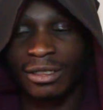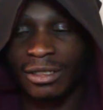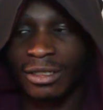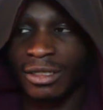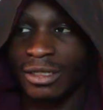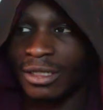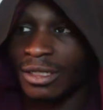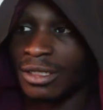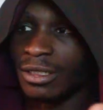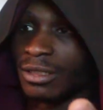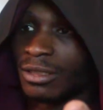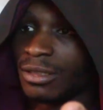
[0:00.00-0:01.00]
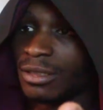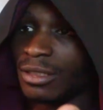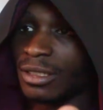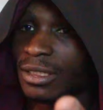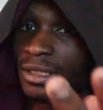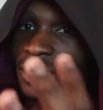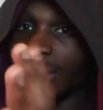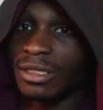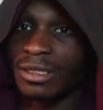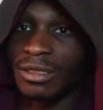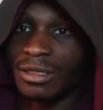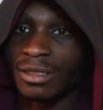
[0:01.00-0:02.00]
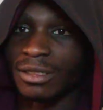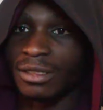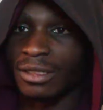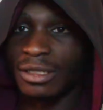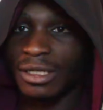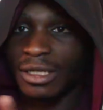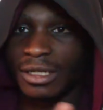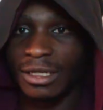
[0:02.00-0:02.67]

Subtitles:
(no one is talking)